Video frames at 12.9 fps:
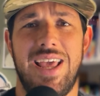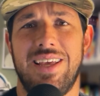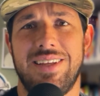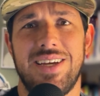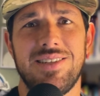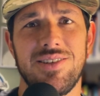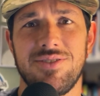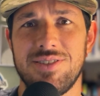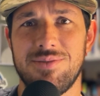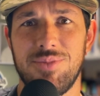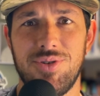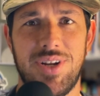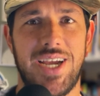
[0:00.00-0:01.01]
That's the only
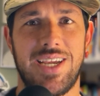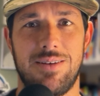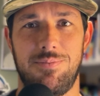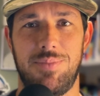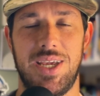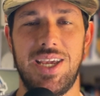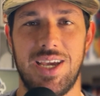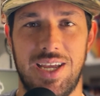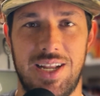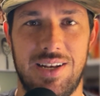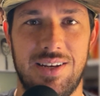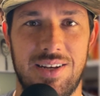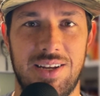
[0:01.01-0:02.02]
mood I can be
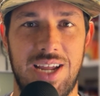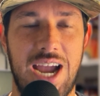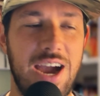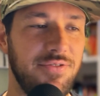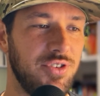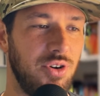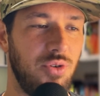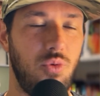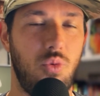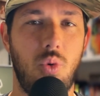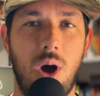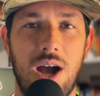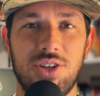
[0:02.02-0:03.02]
in. After
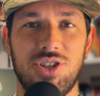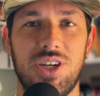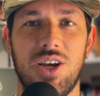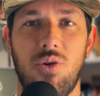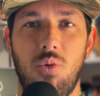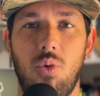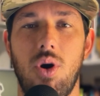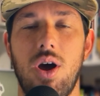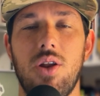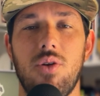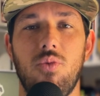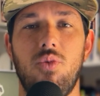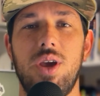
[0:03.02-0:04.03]
watching
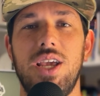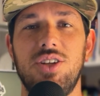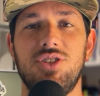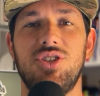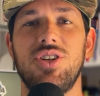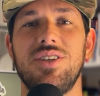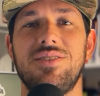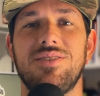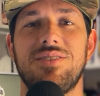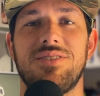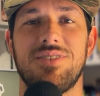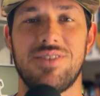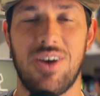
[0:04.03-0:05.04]
what we just
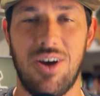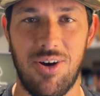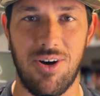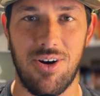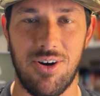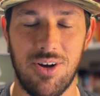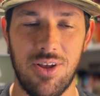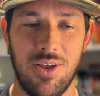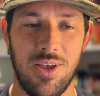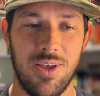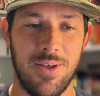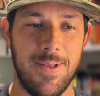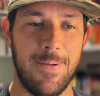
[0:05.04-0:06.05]
saw,
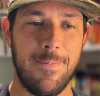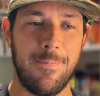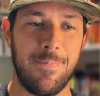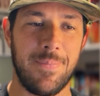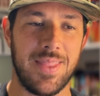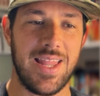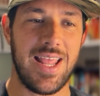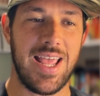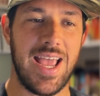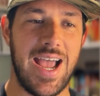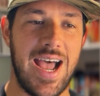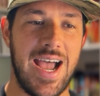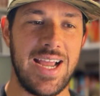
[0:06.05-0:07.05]

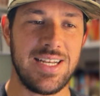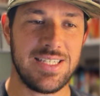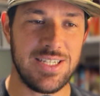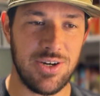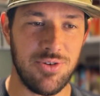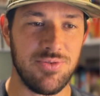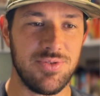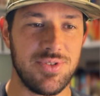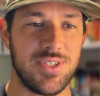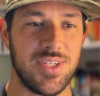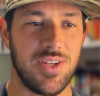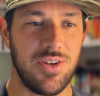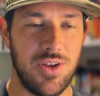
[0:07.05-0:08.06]
I
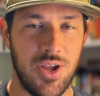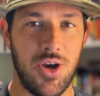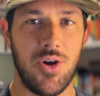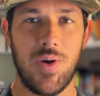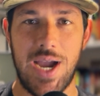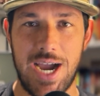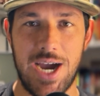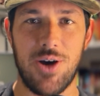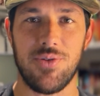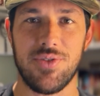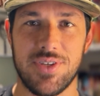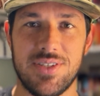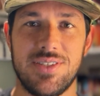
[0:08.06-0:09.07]
don't know how
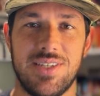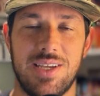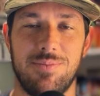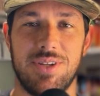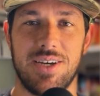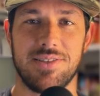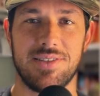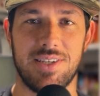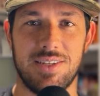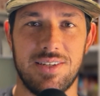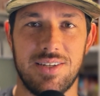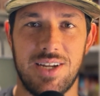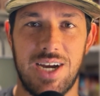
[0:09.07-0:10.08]
this team does
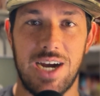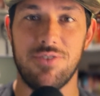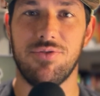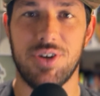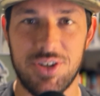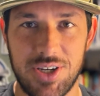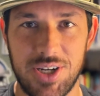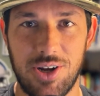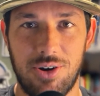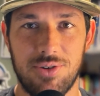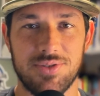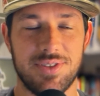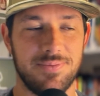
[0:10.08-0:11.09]
it. I really
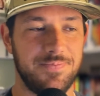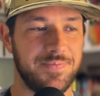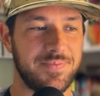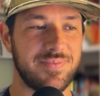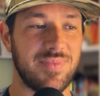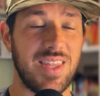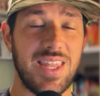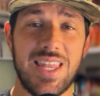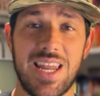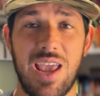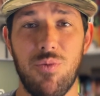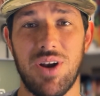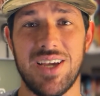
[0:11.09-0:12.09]
don't.
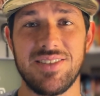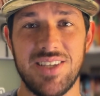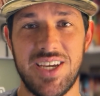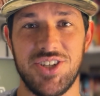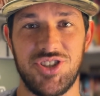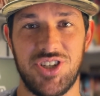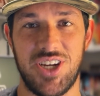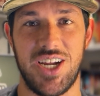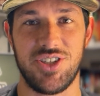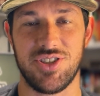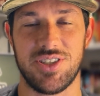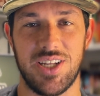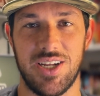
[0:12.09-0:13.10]
And when I say a
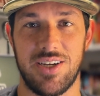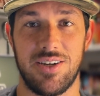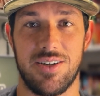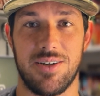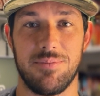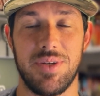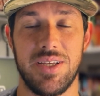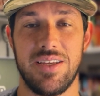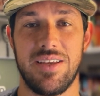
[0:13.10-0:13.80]
change is going to come,